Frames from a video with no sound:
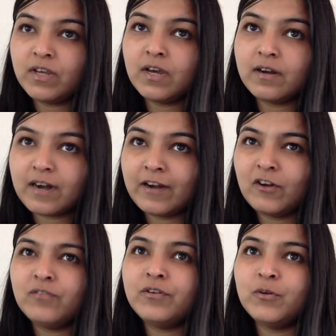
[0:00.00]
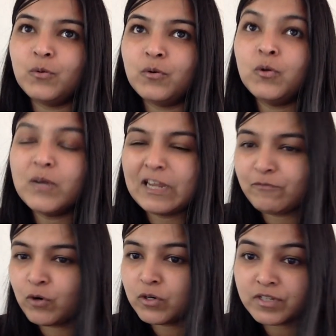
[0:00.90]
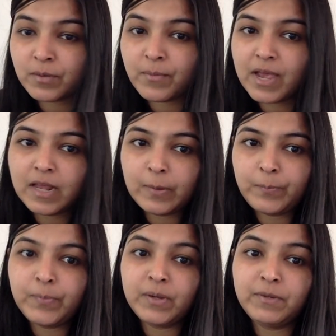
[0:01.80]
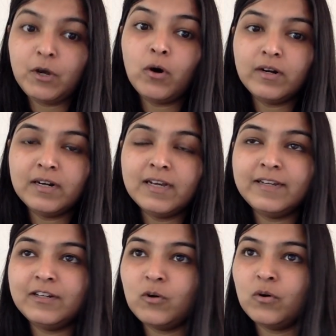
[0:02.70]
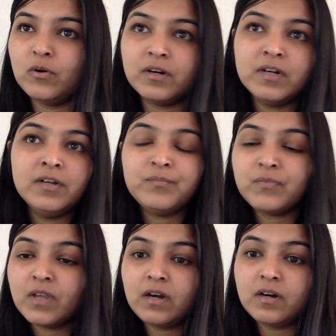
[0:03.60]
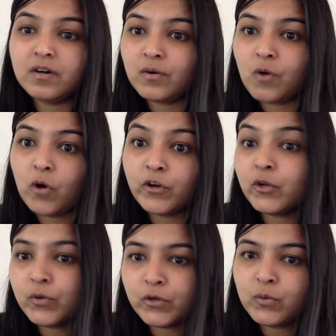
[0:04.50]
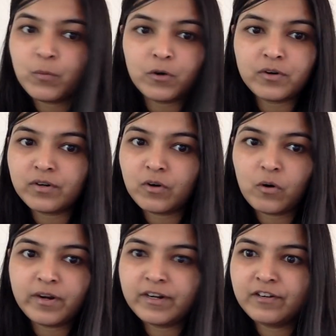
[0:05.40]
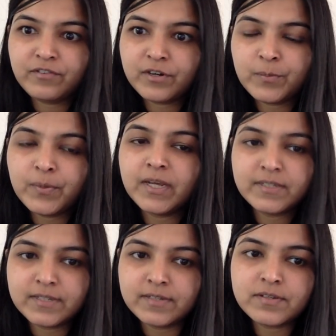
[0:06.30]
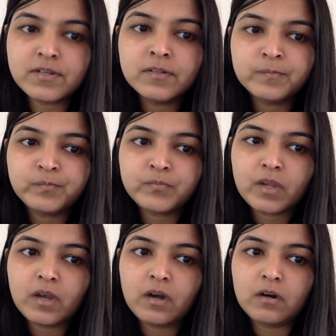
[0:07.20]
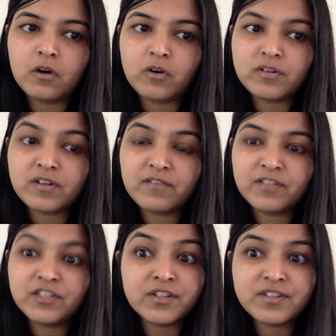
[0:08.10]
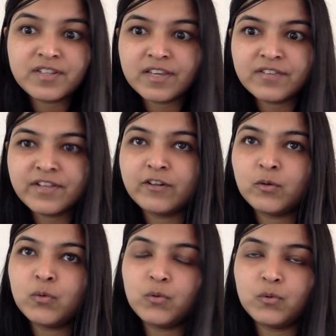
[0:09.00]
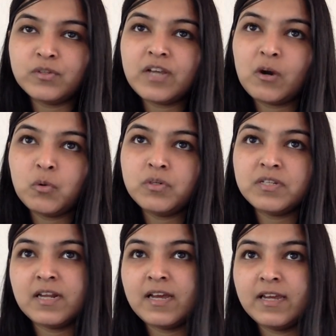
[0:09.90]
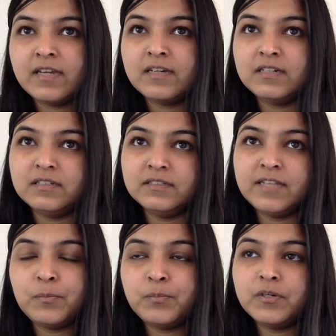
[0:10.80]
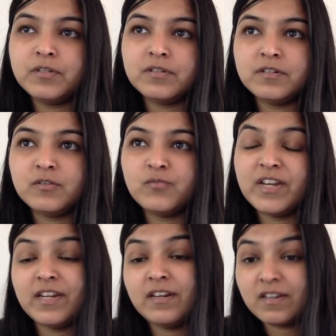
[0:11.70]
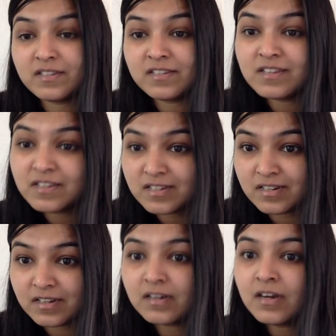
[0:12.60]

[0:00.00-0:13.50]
we are kind of, looking for some help, maybe online or on YouTube or in different places. Or someone just says that, oh, sounds like that person is very narcissistic.